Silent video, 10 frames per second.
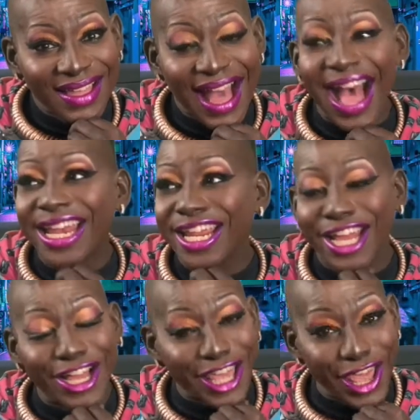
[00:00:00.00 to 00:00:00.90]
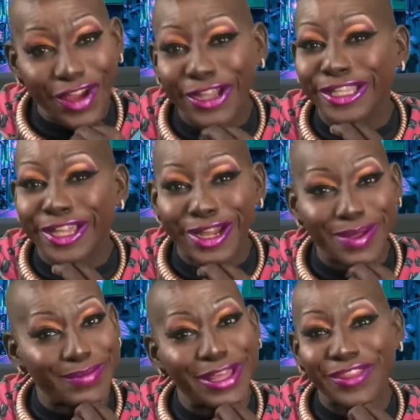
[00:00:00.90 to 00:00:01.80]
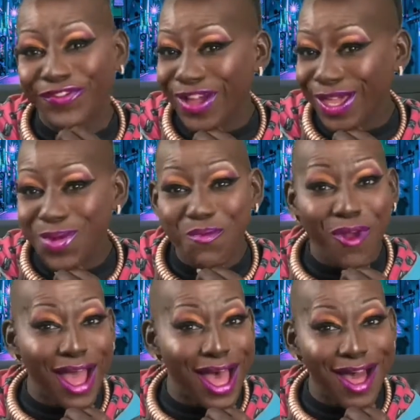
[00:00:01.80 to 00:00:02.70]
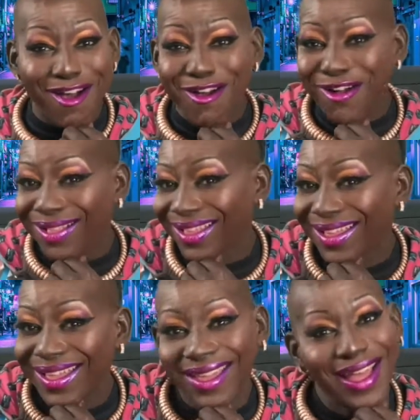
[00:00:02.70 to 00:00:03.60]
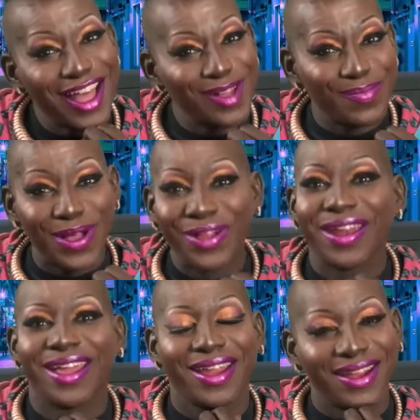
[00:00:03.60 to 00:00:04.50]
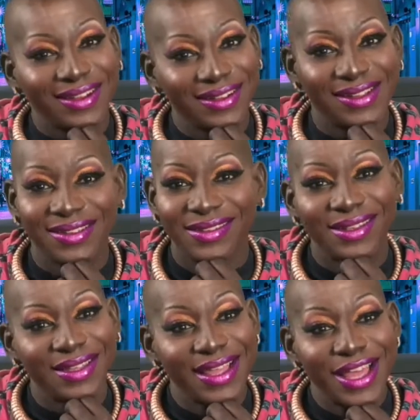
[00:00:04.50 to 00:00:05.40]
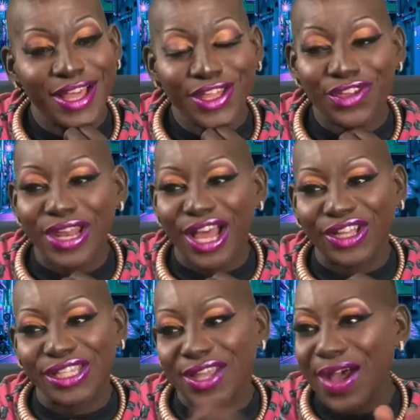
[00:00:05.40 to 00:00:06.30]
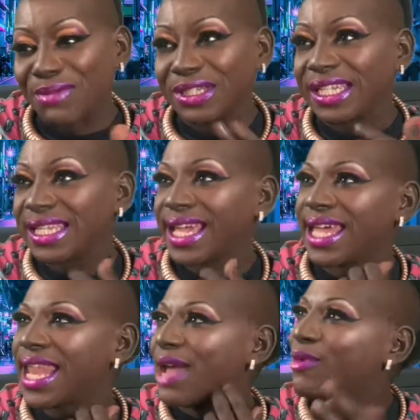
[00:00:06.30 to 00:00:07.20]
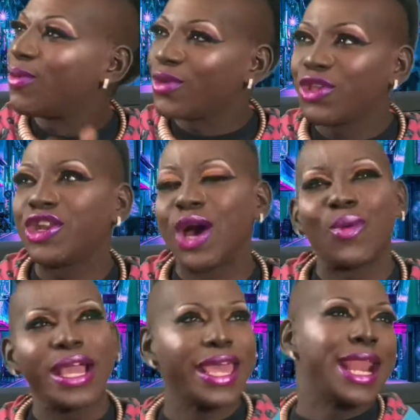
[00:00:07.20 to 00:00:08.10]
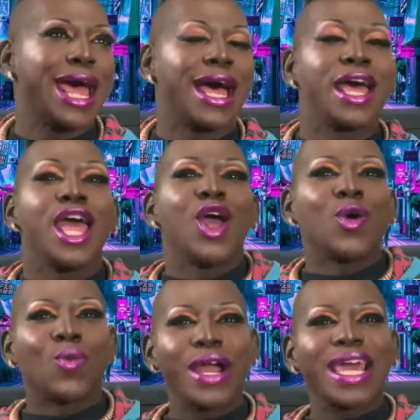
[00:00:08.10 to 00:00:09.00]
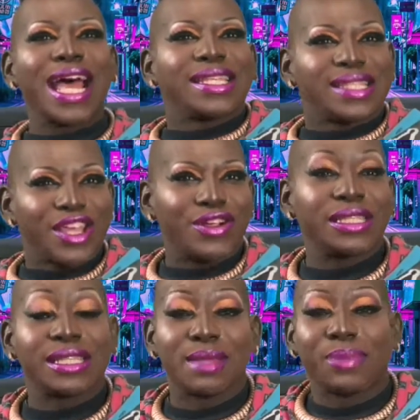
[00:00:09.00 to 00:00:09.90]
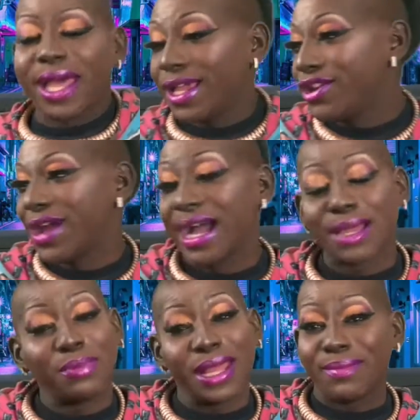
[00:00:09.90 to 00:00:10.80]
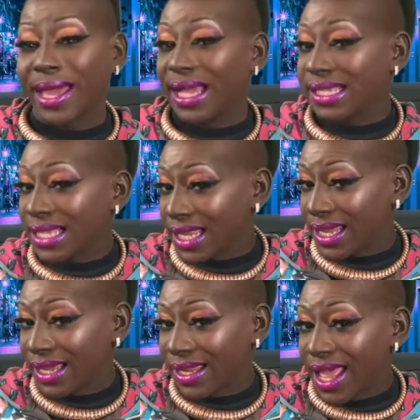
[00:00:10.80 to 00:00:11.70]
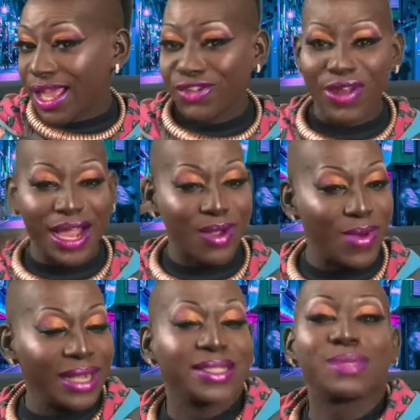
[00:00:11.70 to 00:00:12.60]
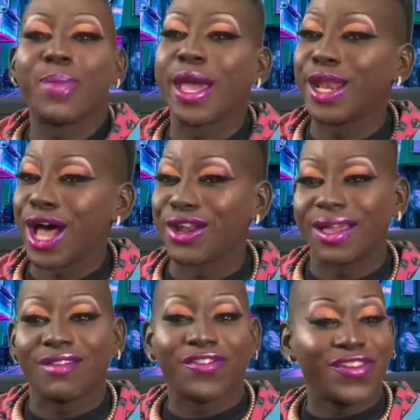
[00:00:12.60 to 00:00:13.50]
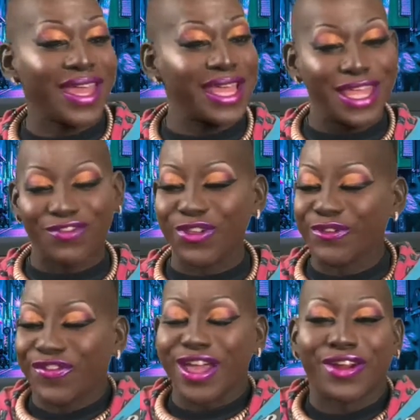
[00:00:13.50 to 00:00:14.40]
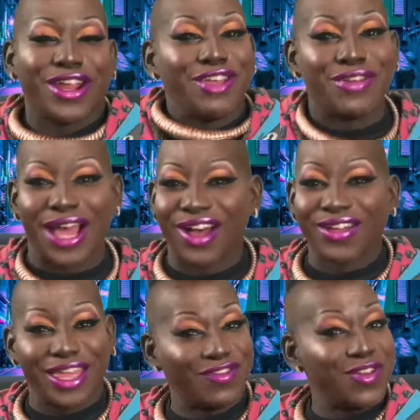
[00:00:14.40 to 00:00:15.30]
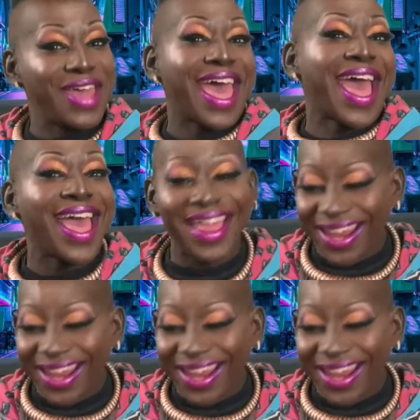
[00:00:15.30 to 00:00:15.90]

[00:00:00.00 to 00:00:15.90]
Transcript: I need a character motherfucking role up on there. You know, so I was just thinking like, well, you know, what could I seriously play? You know, I could play masculine. You know, I could wash this paint on and give you very, you know, give you that.